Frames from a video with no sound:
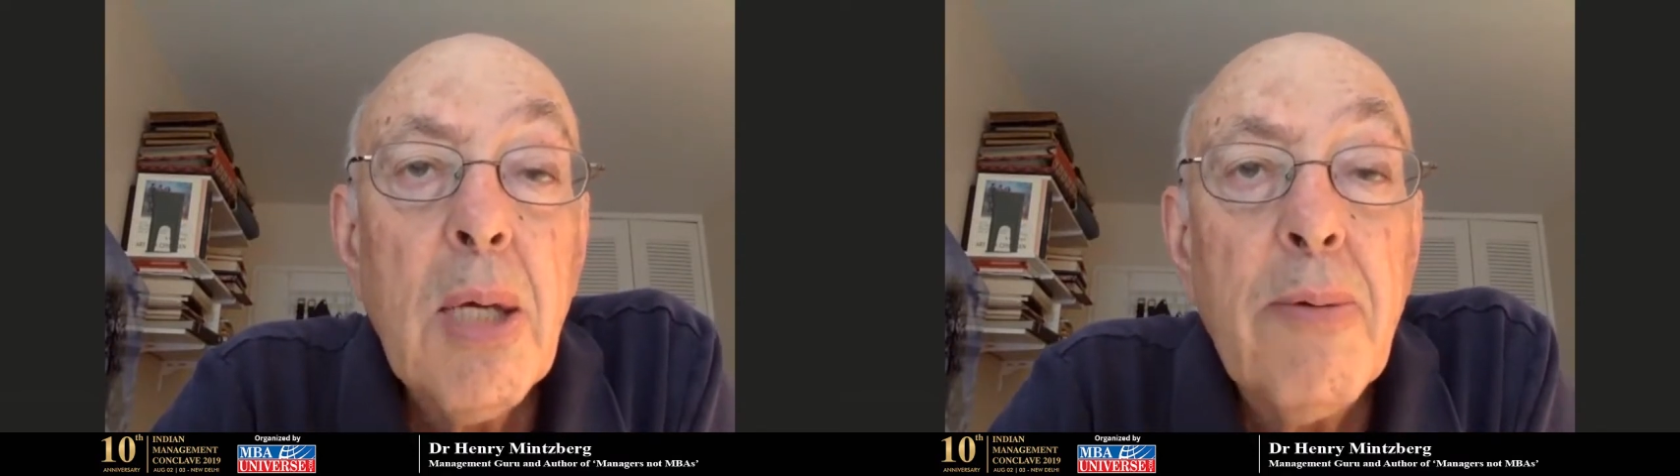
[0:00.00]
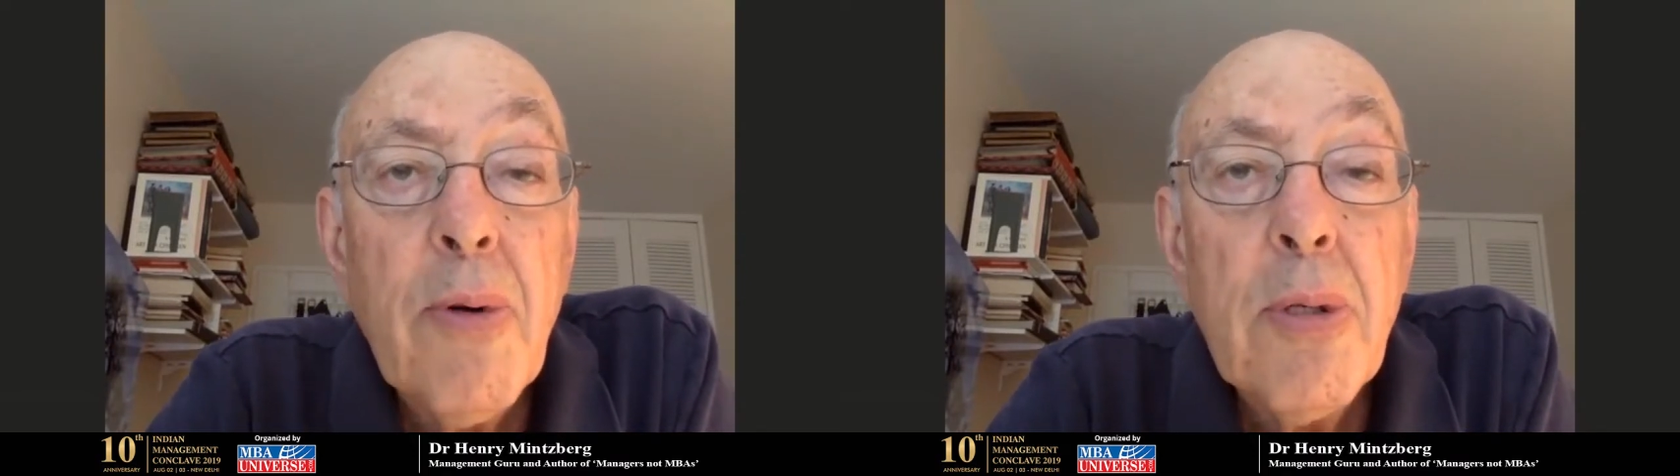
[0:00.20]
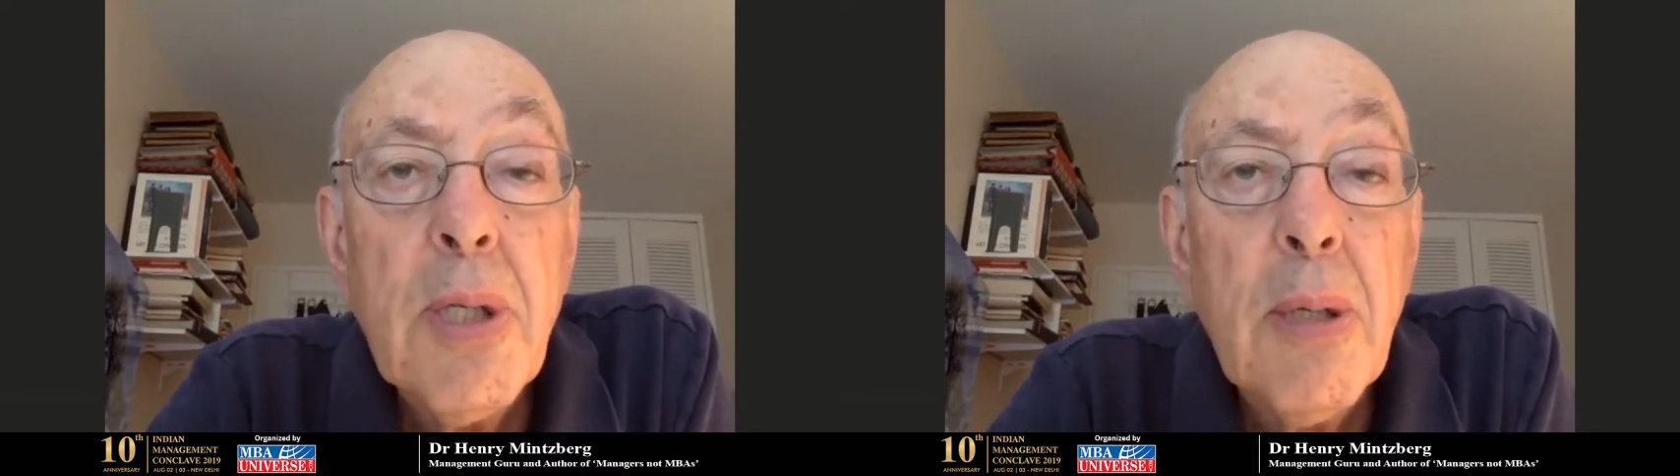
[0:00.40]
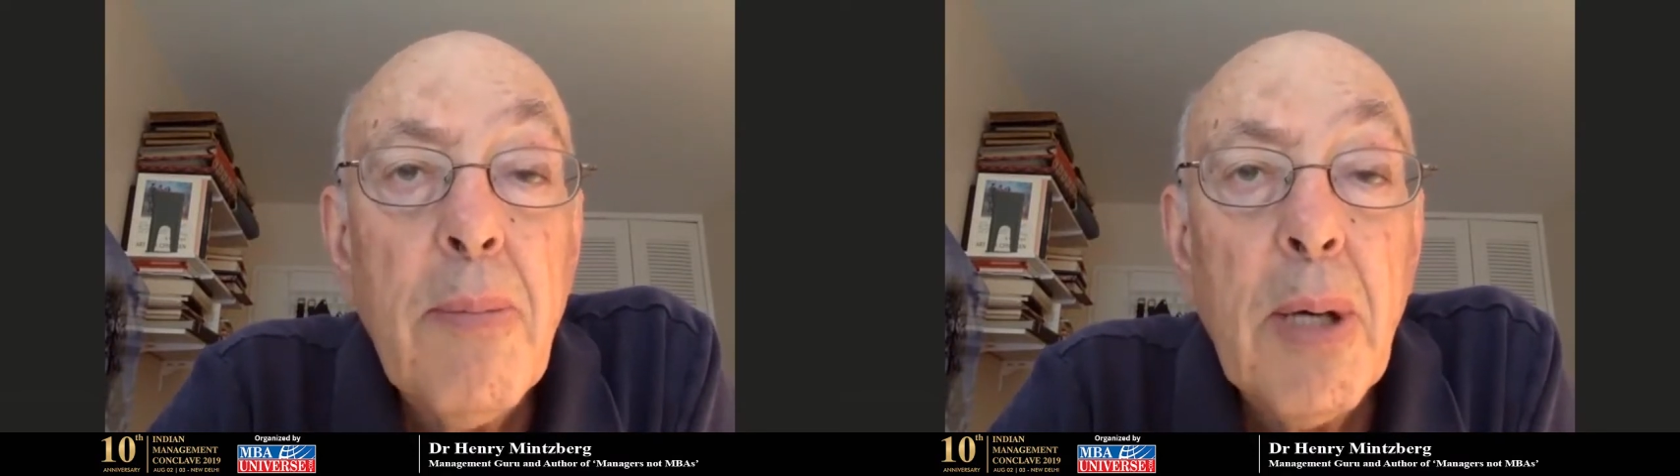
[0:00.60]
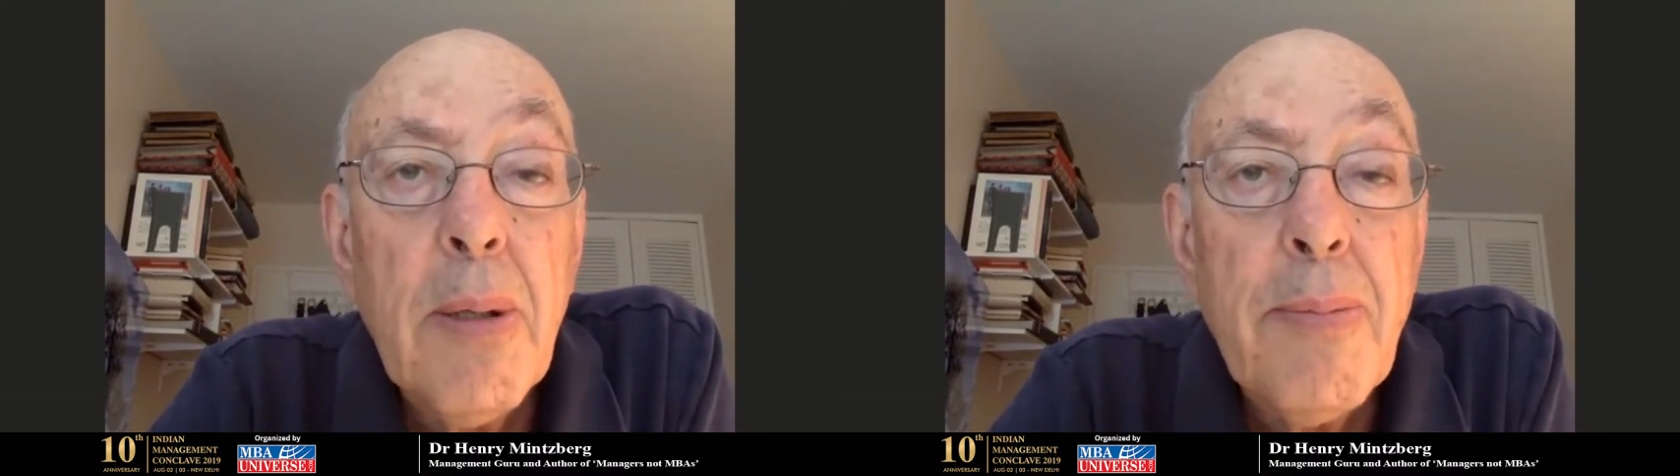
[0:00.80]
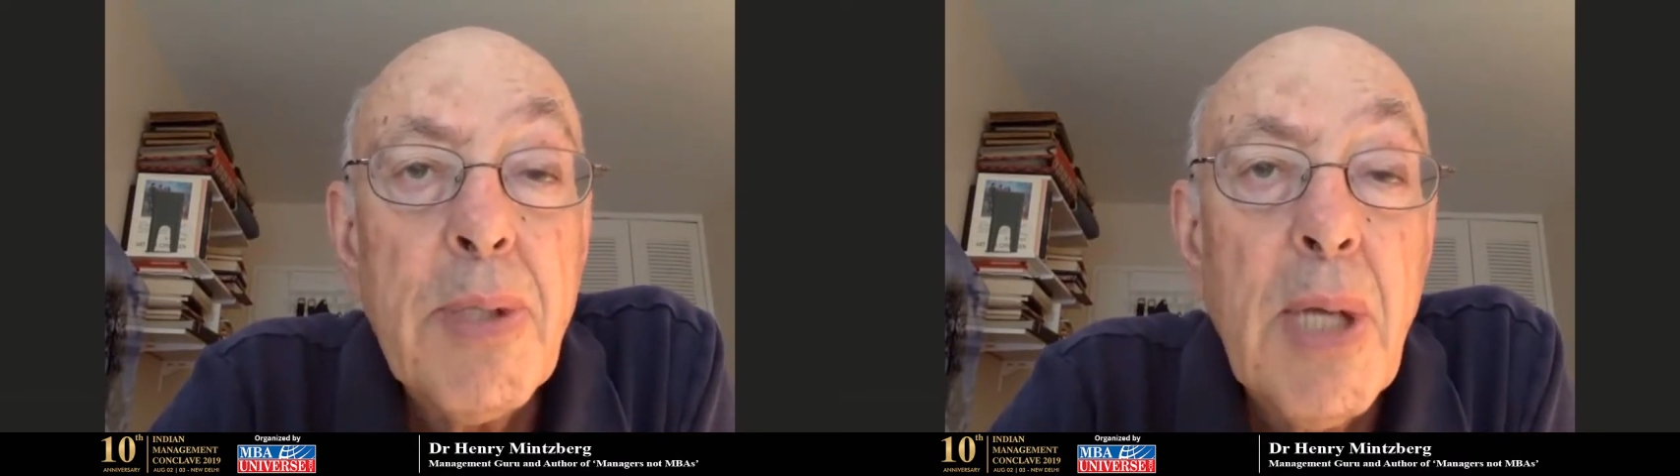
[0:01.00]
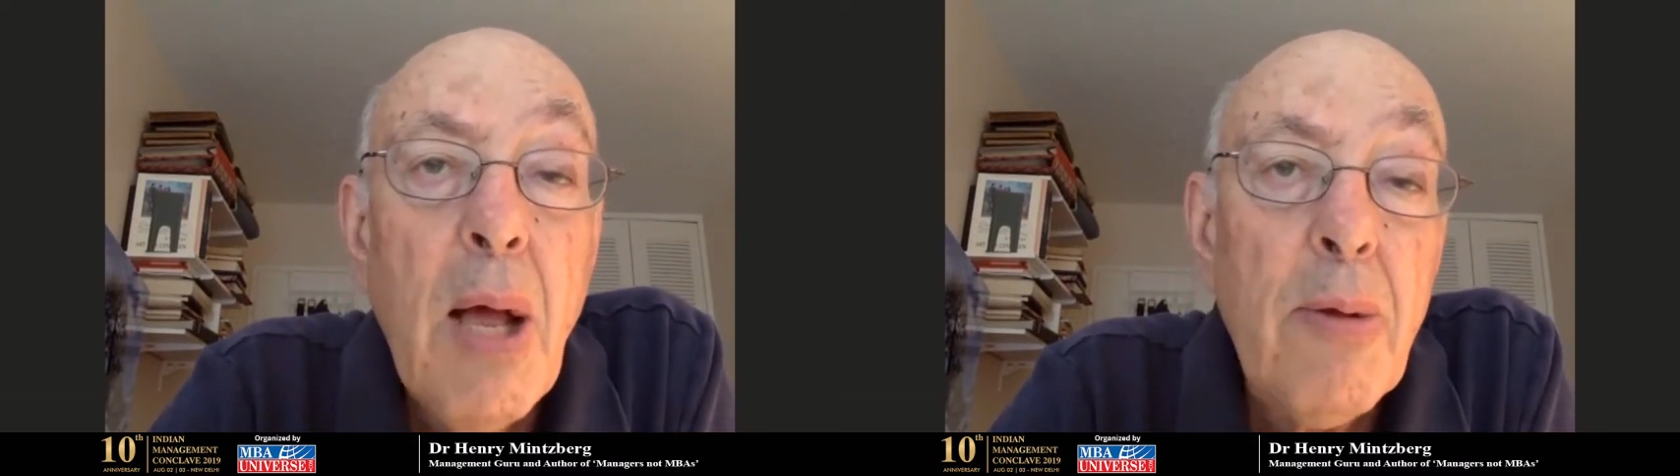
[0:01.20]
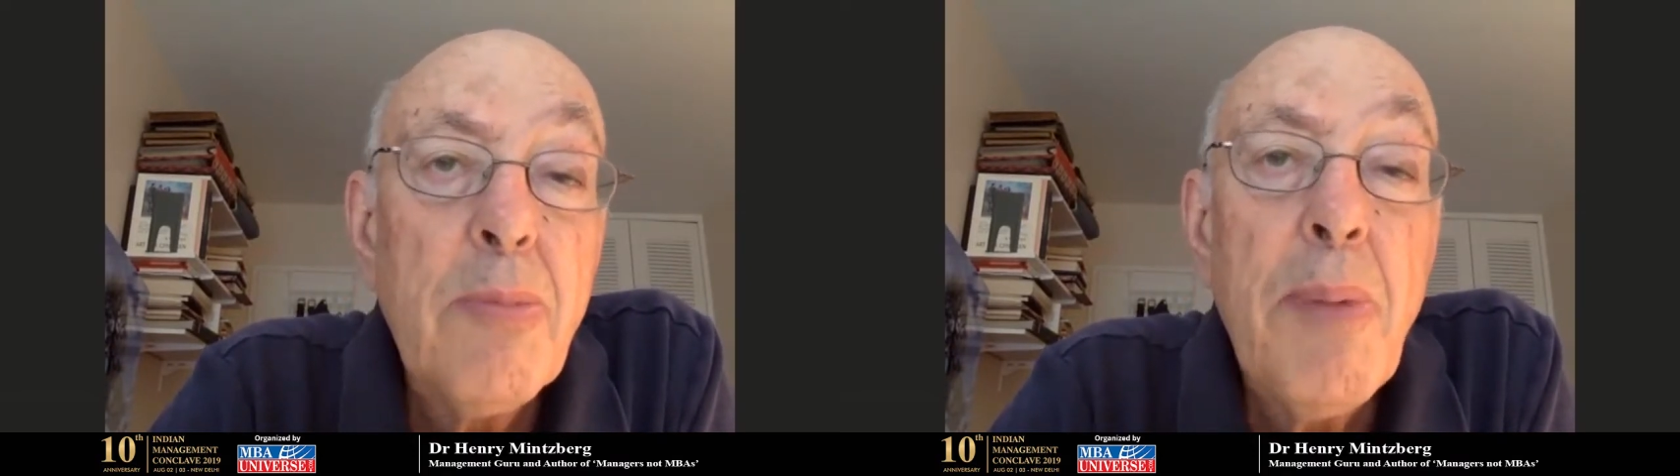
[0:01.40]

conversing among themselves